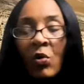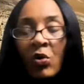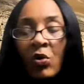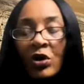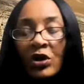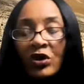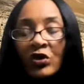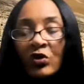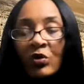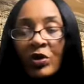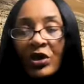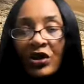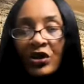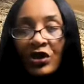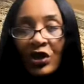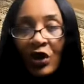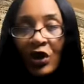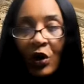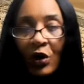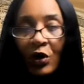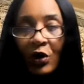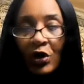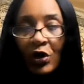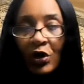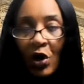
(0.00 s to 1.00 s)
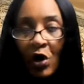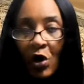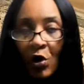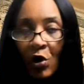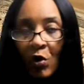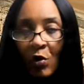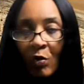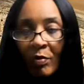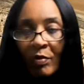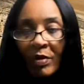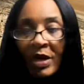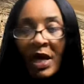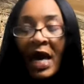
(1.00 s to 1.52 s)
would return
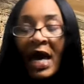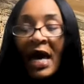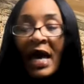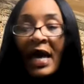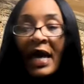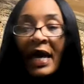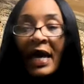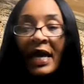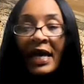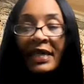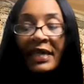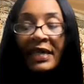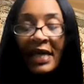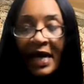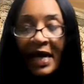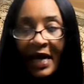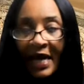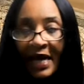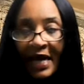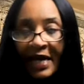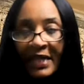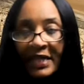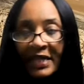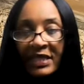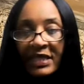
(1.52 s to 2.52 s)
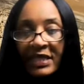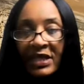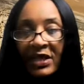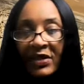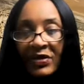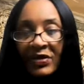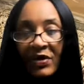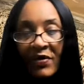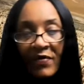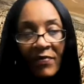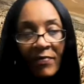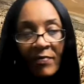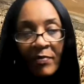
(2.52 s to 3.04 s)
home. And as
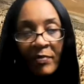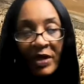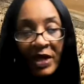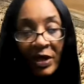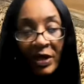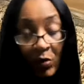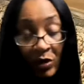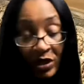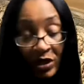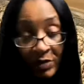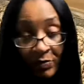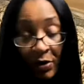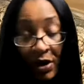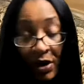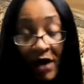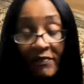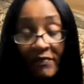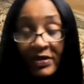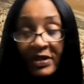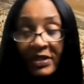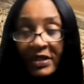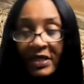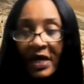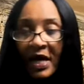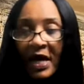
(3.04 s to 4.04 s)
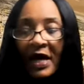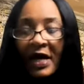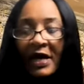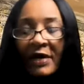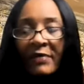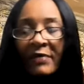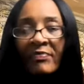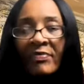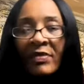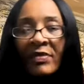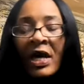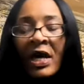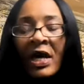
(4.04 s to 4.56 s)
it was
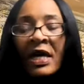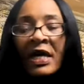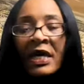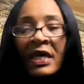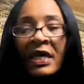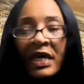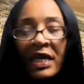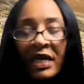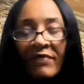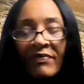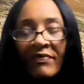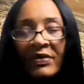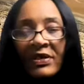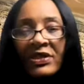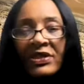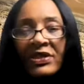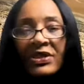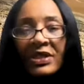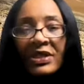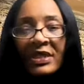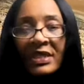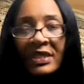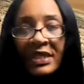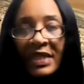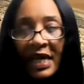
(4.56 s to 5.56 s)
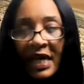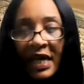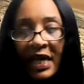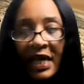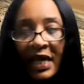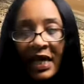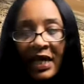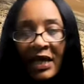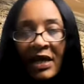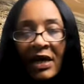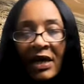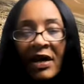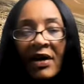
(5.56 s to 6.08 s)
prophesied, even
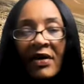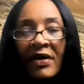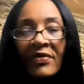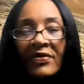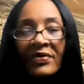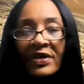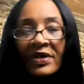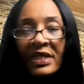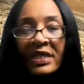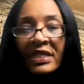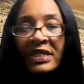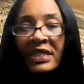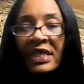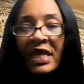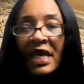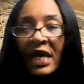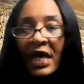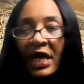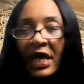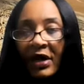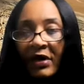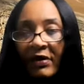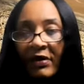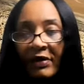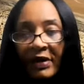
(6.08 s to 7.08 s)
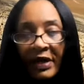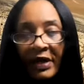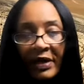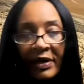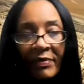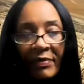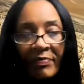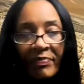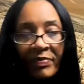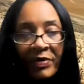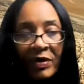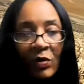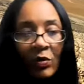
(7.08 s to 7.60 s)
today, this
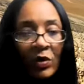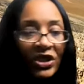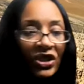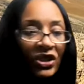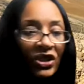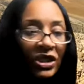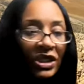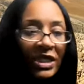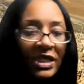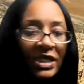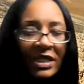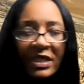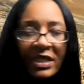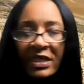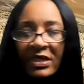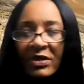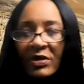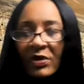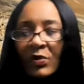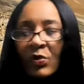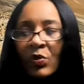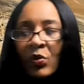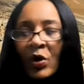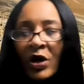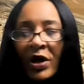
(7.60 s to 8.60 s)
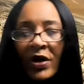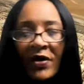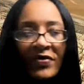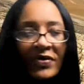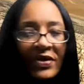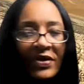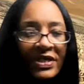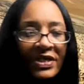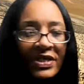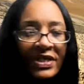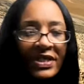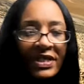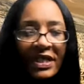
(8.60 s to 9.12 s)
area, which is where
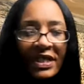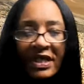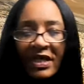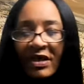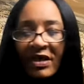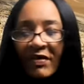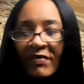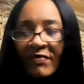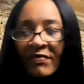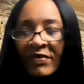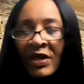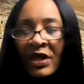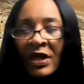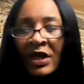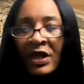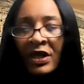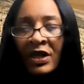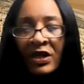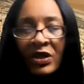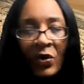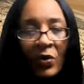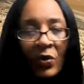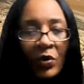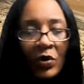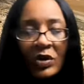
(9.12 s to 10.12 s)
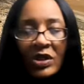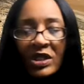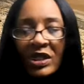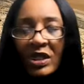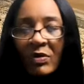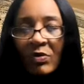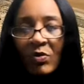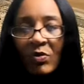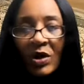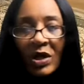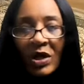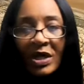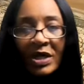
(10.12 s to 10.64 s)
the city of
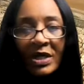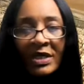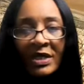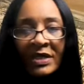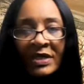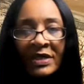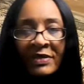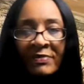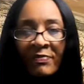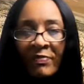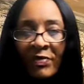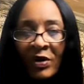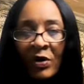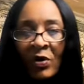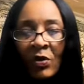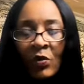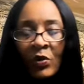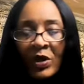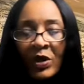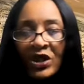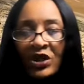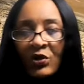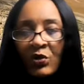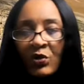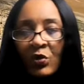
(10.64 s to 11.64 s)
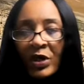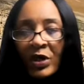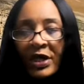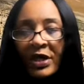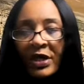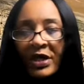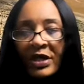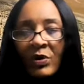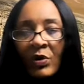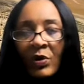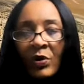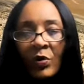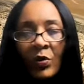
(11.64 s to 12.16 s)
Jerusalem was, which
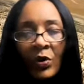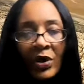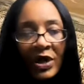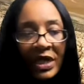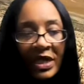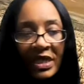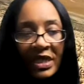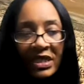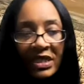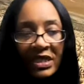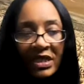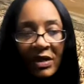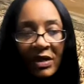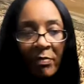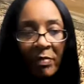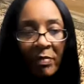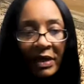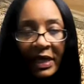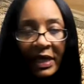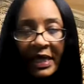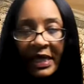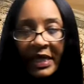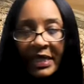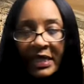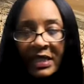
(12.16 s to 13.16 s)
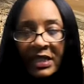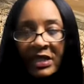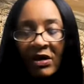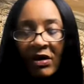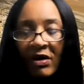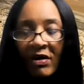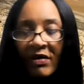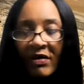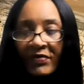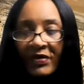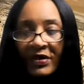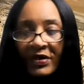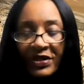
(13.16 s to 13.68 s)
where is the place
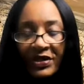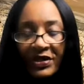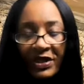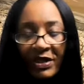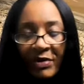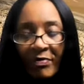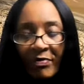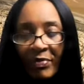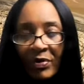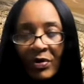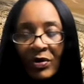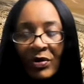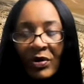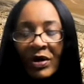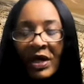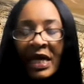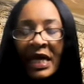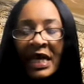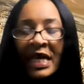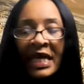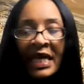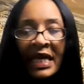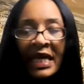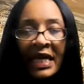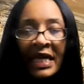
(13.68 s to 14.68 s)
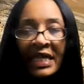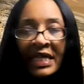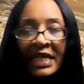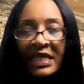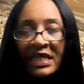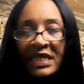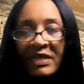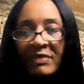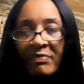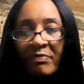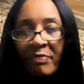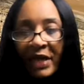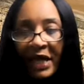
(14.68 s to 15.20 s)
of the temple, it
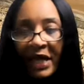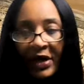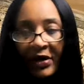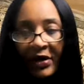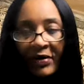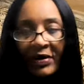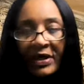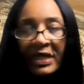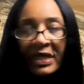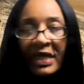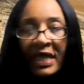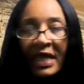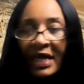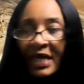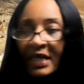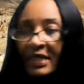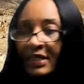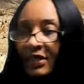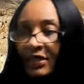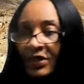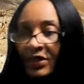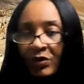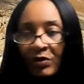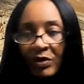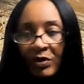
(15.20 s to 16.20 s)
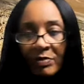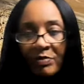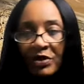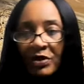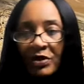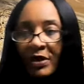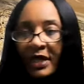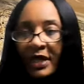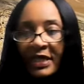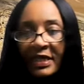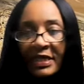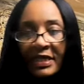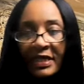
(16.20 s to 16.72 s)
is barren, as the
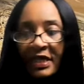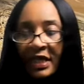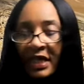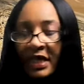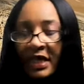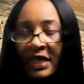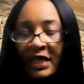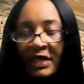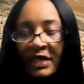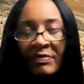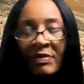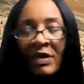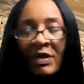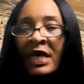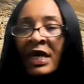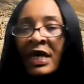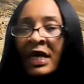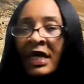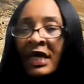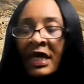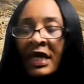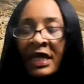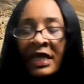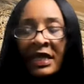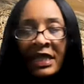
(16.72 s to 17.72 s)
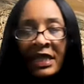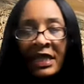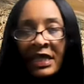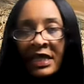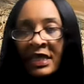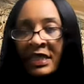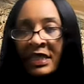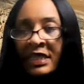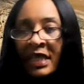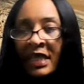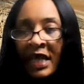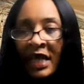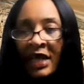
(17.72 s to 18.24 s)
scripture has said. It
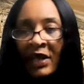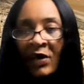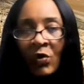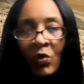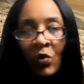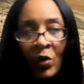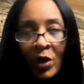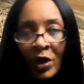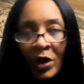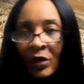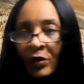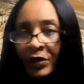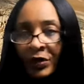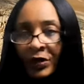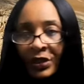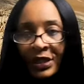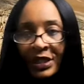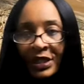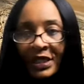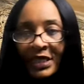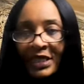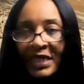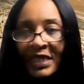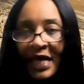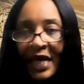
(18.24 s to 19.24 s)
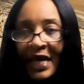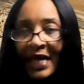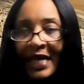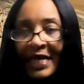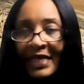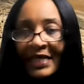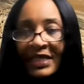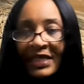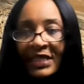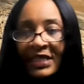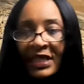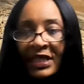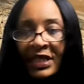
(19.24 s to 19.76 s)
is a wilderness,
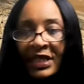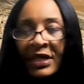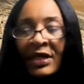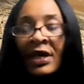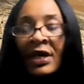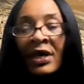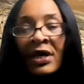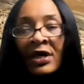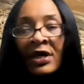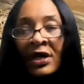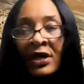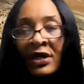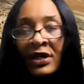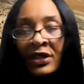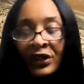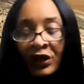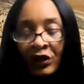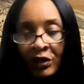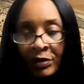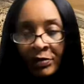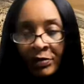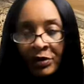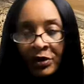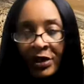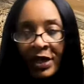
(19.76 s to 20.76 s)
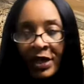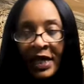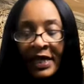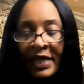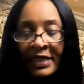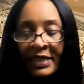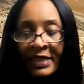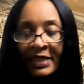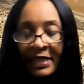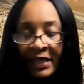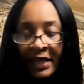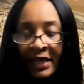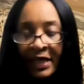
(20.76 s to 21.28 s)
as the scripture
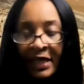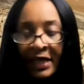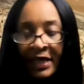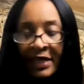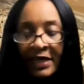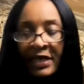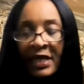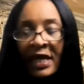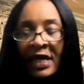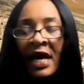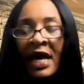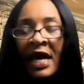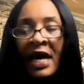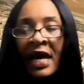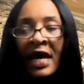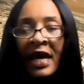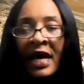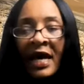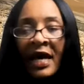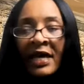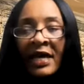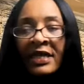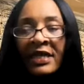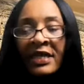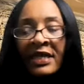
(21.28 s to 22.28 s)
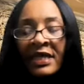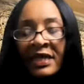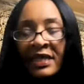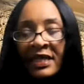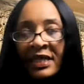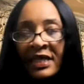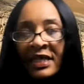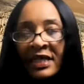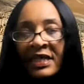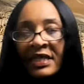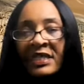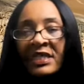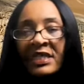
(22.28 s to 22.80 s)
has said, and
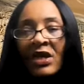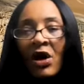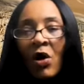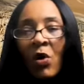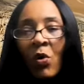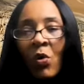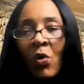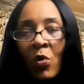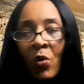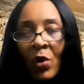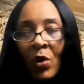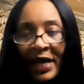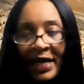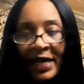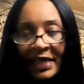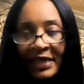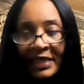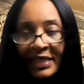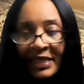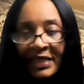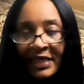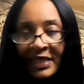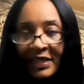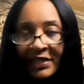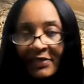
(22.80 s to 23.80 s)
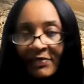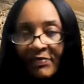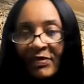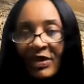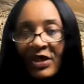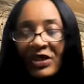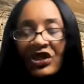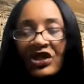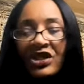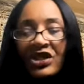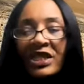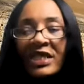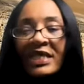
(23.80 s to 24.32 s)
it is awaiting.
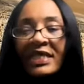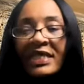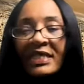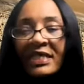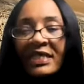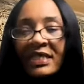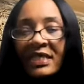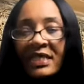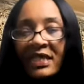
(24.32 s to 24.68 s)
She is